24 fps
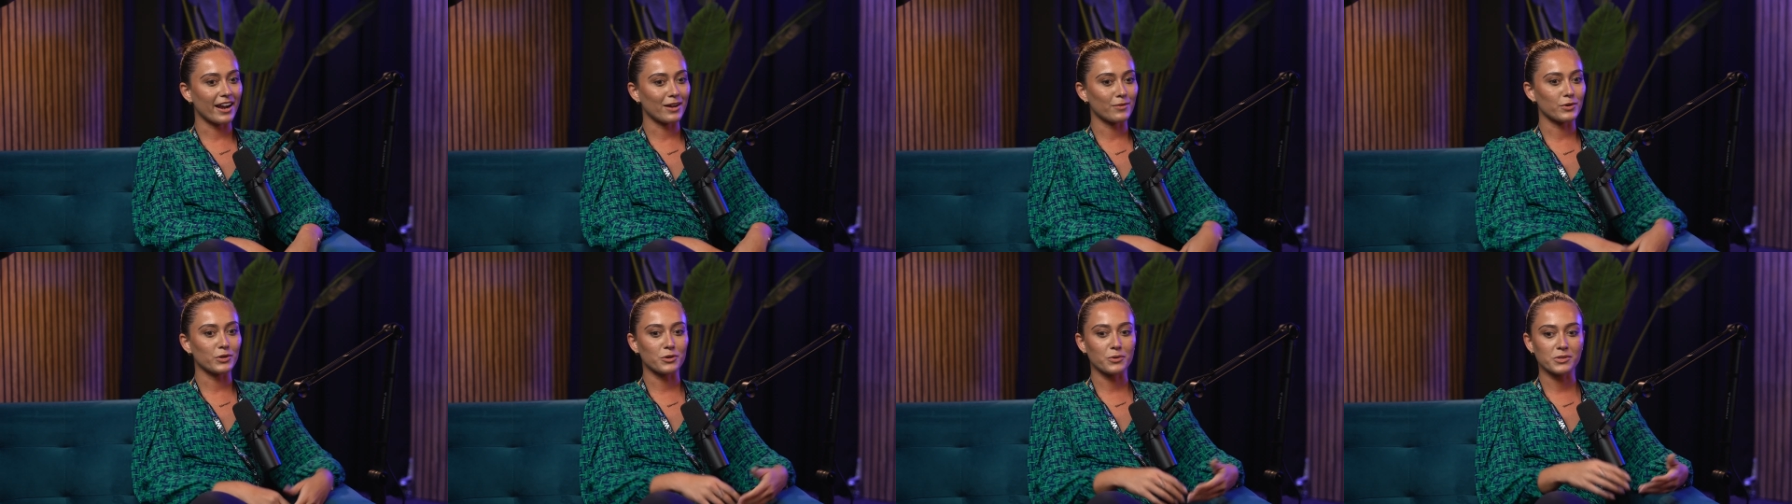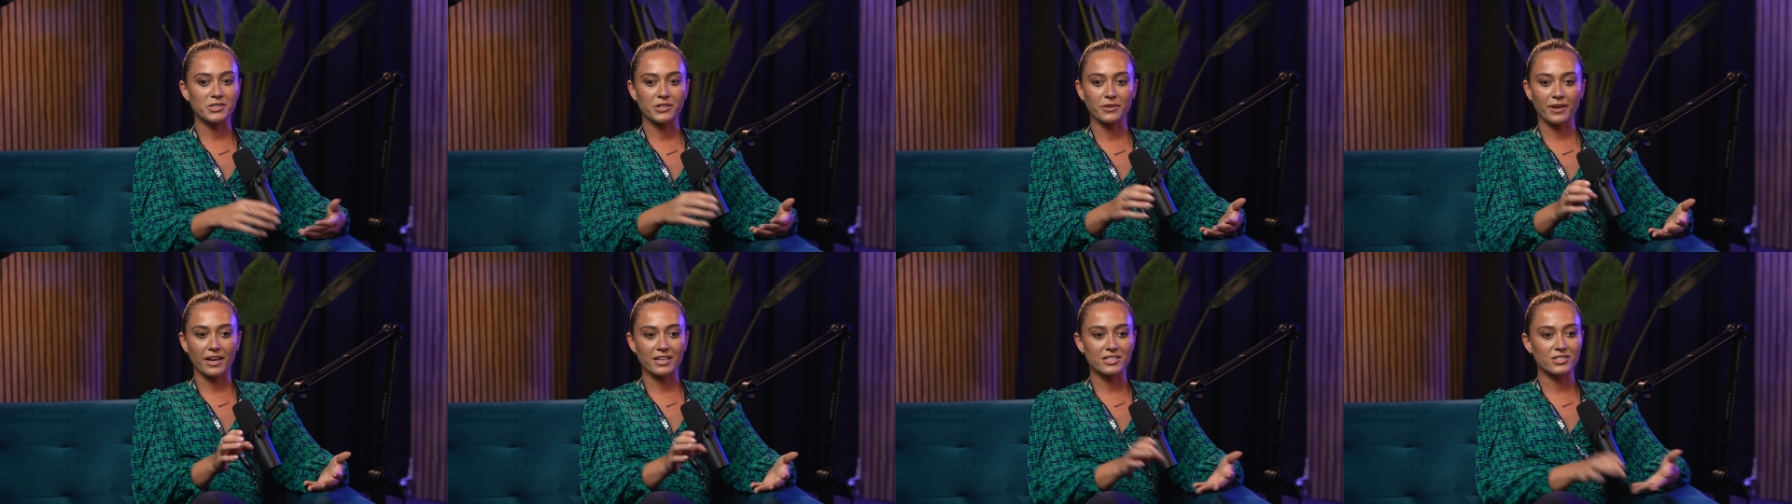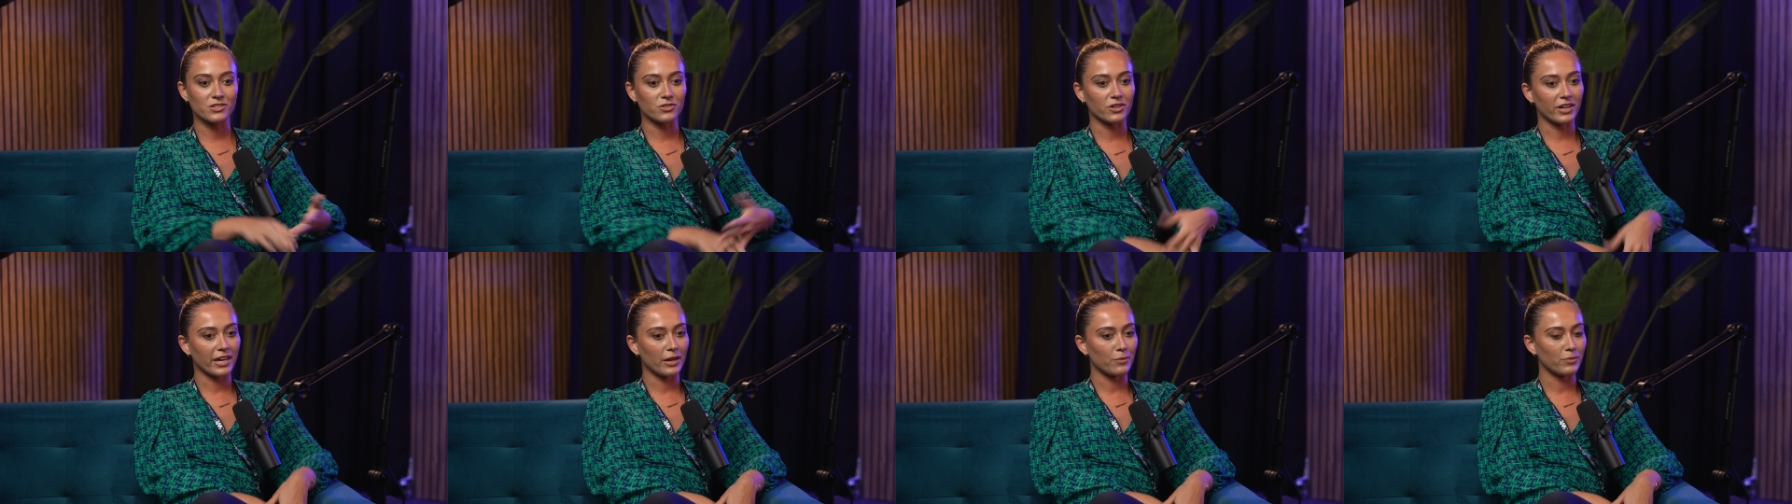I would also get
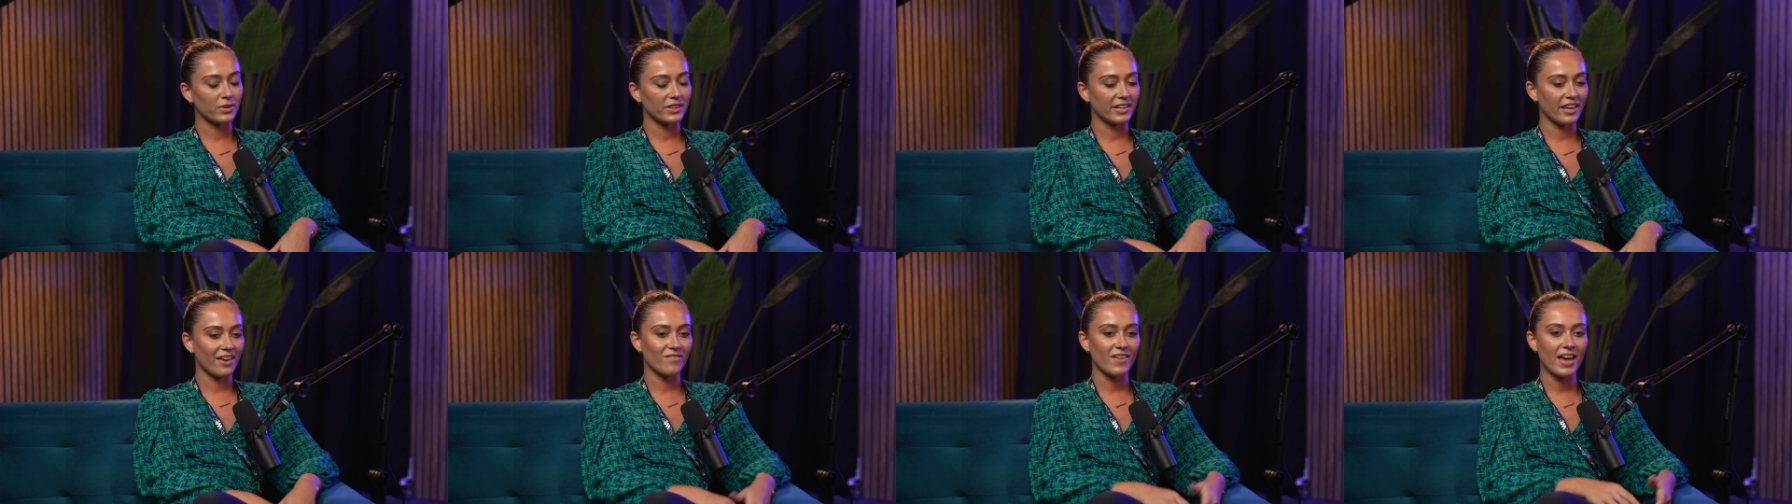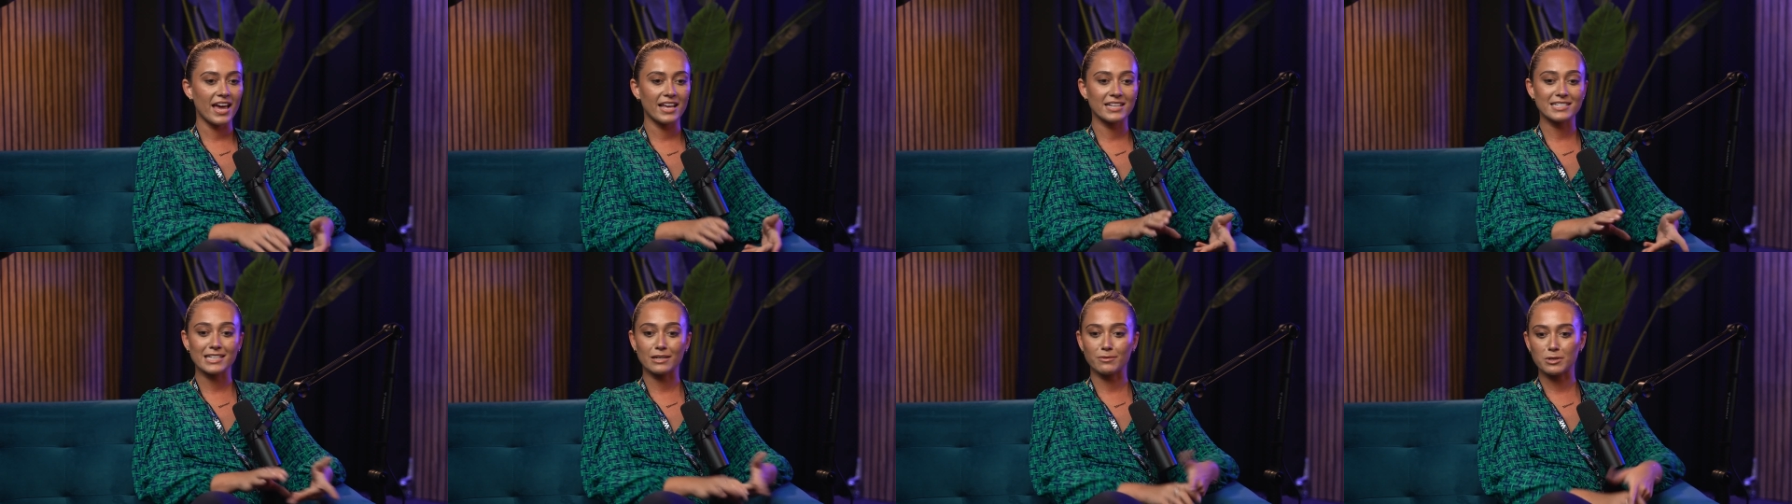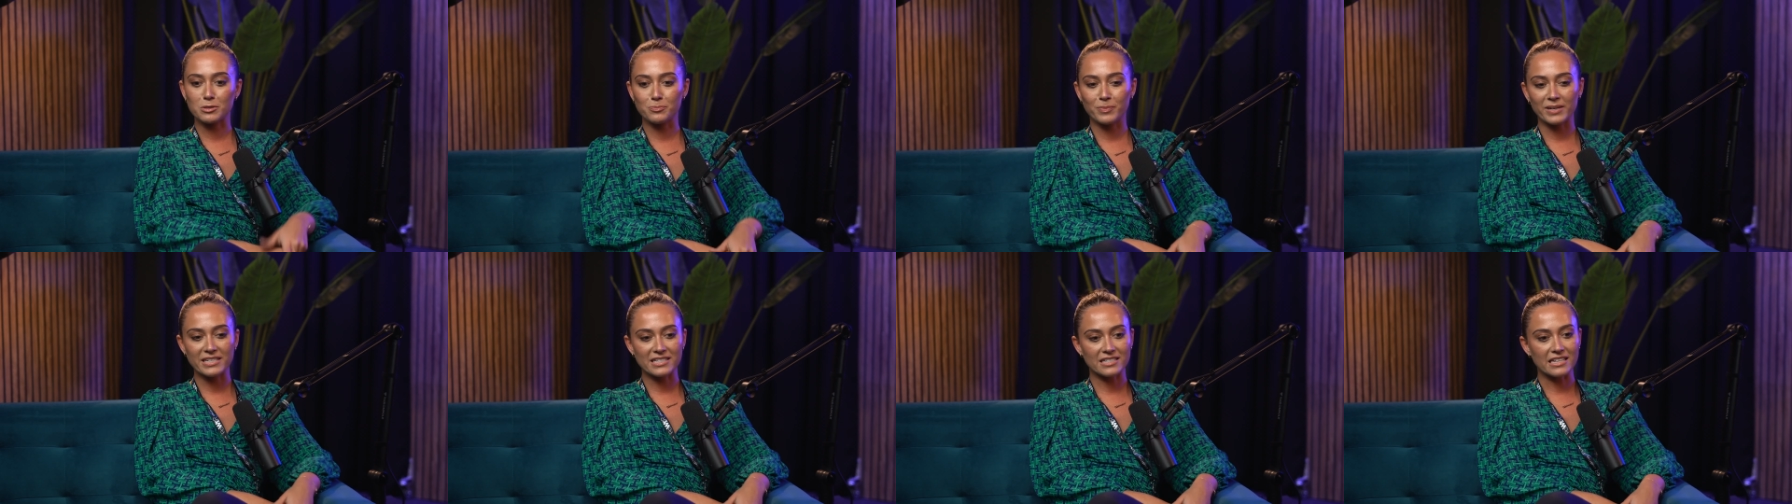stuck in with the events and I
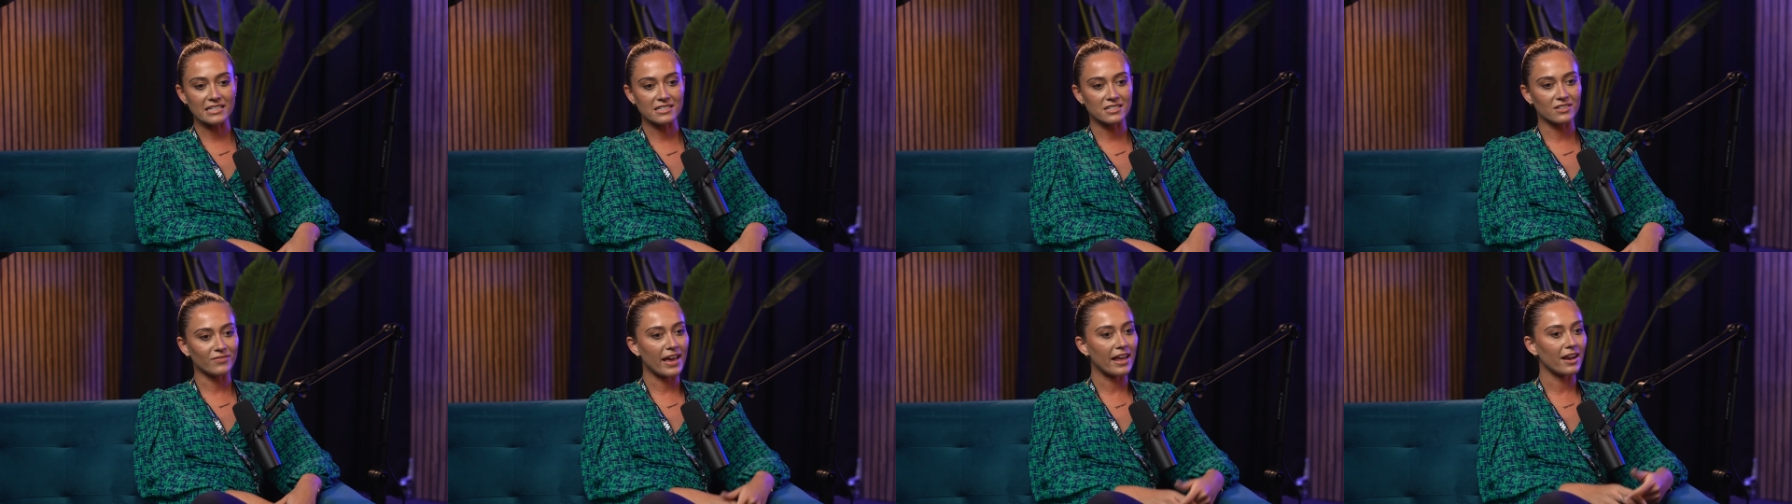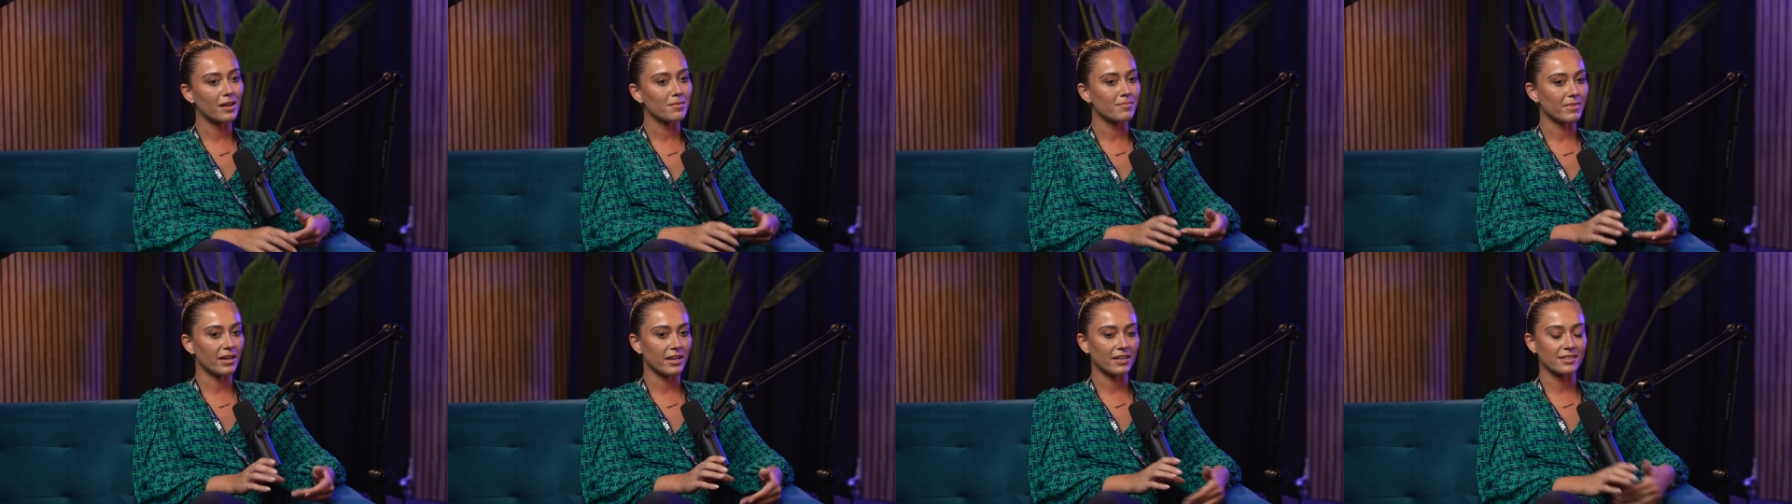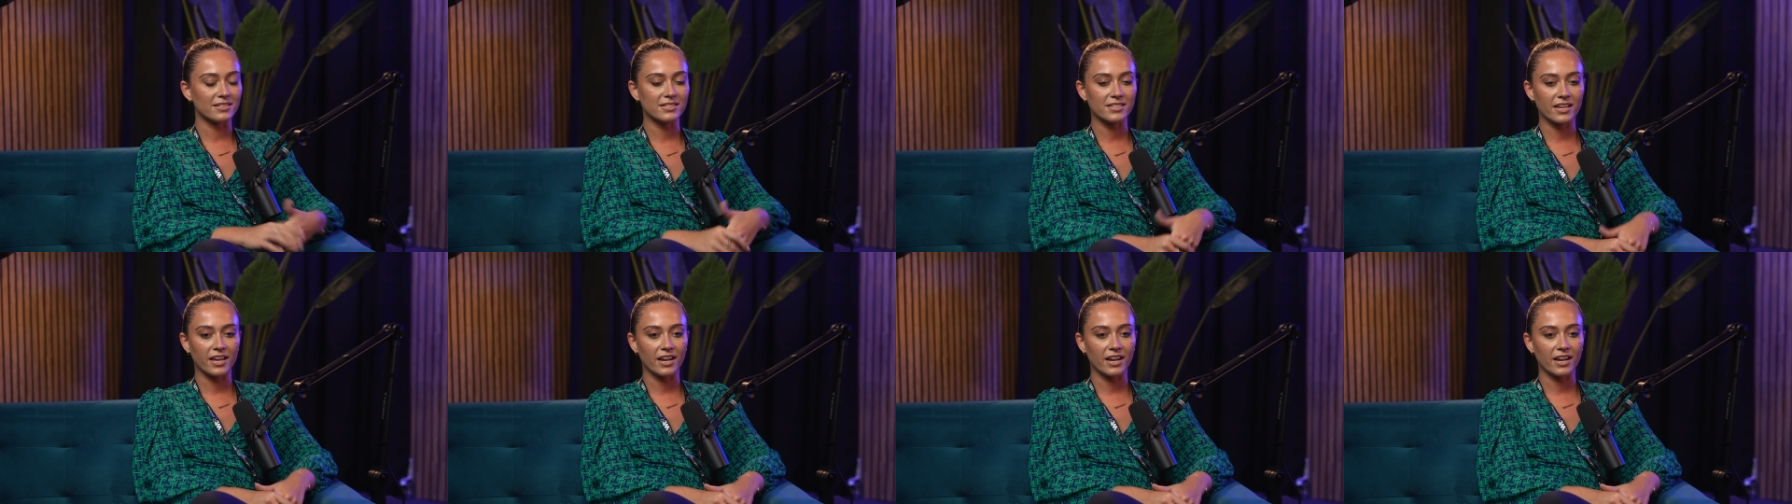was business development.